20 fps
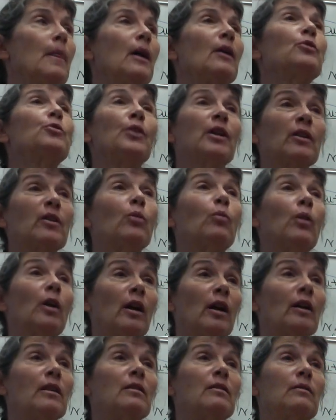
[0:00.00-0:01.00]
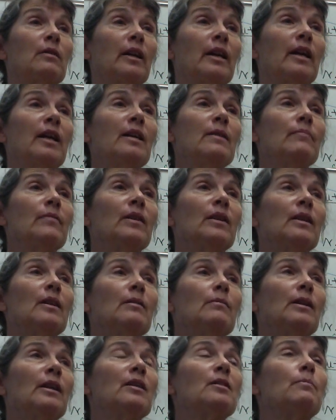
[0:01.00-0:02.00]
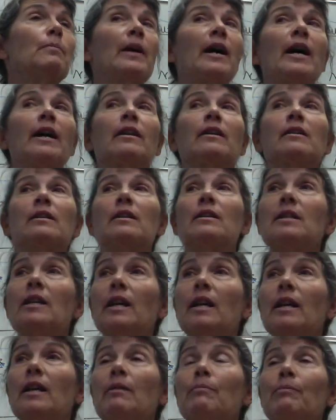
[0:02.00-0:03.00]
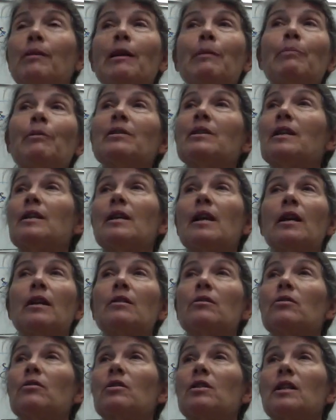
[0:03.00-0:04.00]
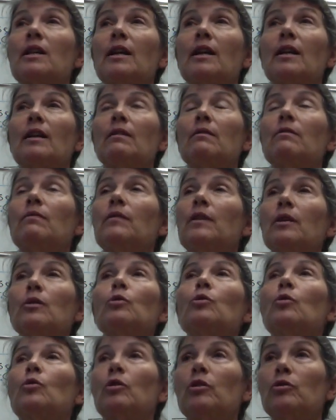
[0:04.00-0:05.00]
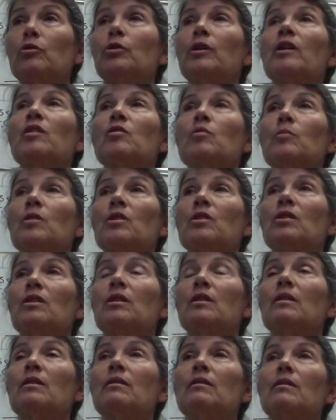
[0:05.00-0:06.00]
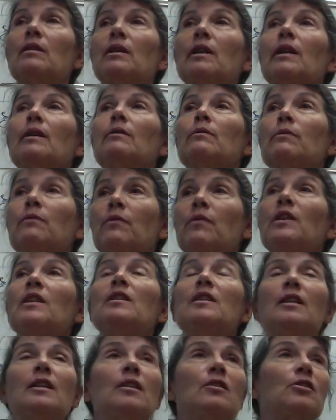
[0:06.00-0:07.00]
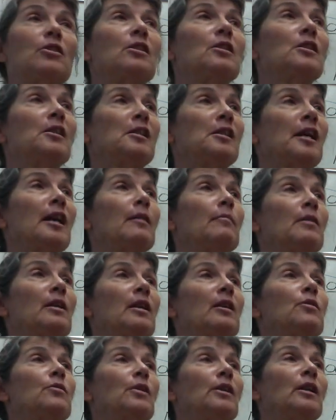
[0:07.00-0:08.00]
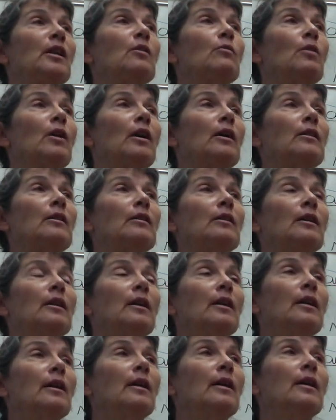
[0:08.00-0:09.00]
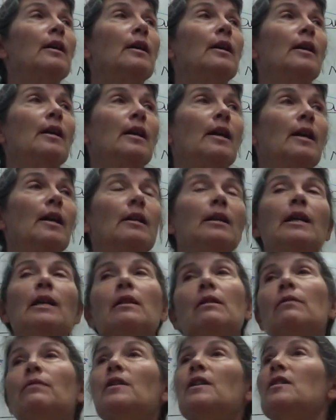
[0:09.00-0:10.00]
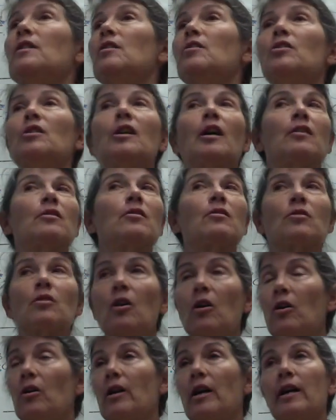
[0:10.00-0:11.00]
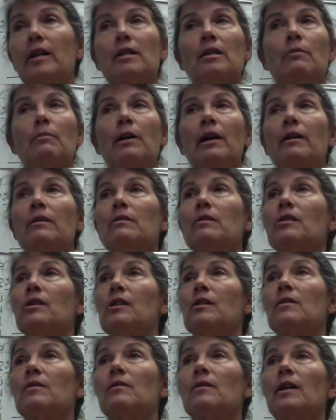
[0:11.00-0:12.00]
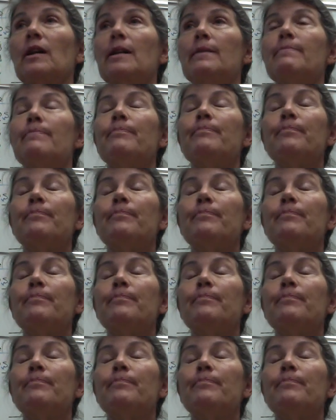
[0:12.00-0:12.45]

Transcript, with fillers: Drink the water, right? Because back in the day, people didn't understand fecal oral transmission. You know, feces could contaminate drinking water. And in the feces, you guys, there's all kinds of pathogens, right?